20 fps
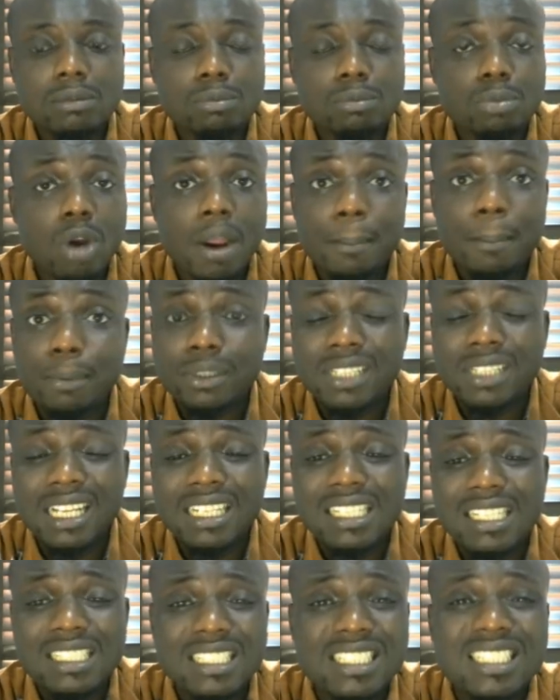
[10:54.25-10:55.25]
More
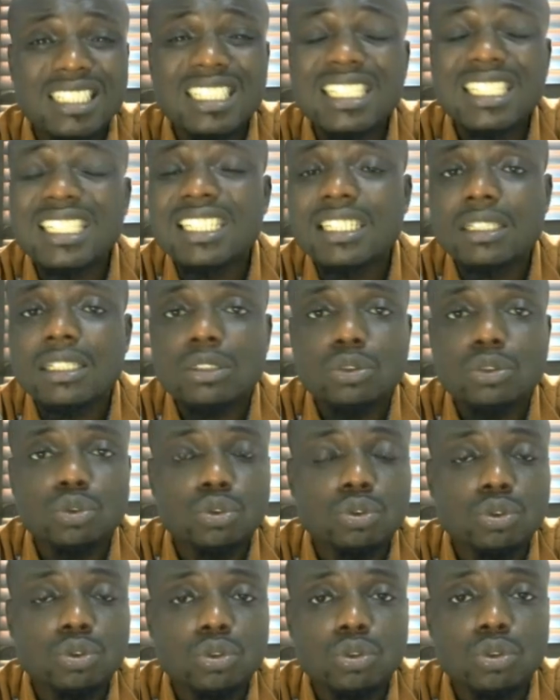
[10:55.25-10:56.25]
importantly, stick
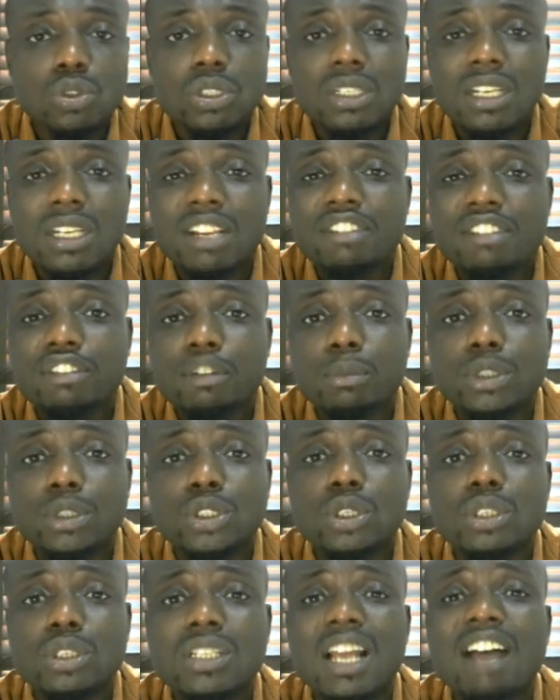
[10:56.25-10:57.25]
to the
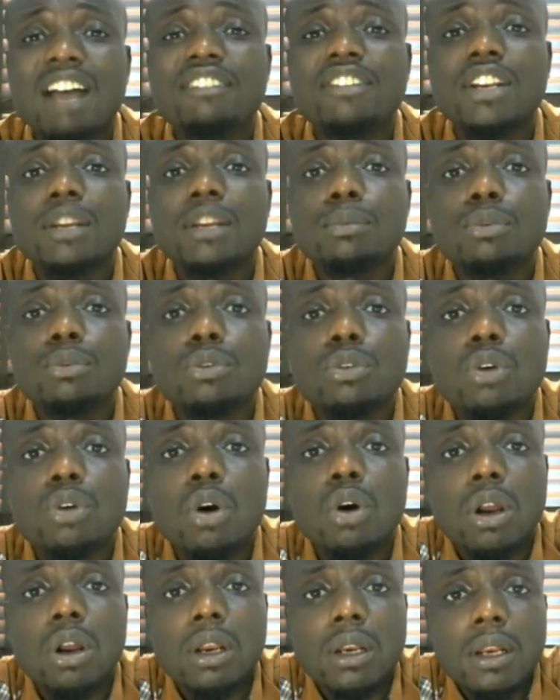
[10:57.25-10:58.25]
information available
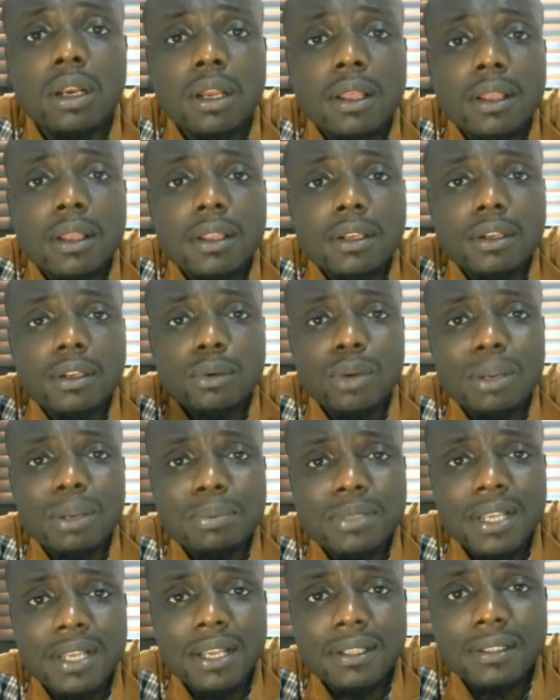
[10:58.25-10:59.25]
on the
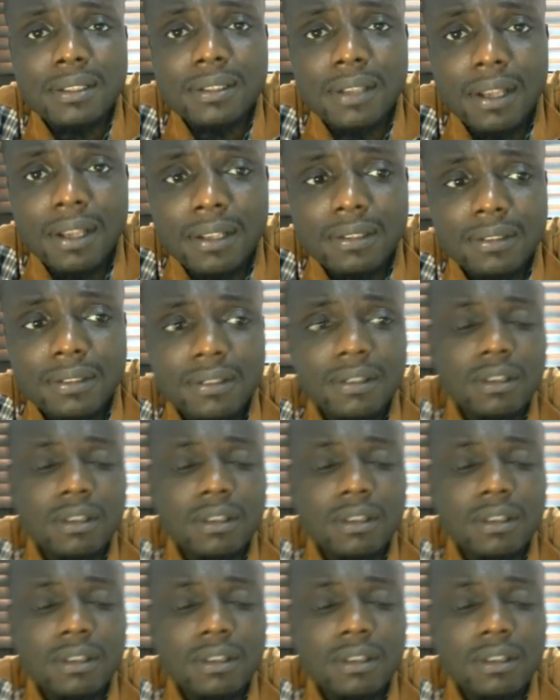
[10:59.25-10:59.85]
website, guys.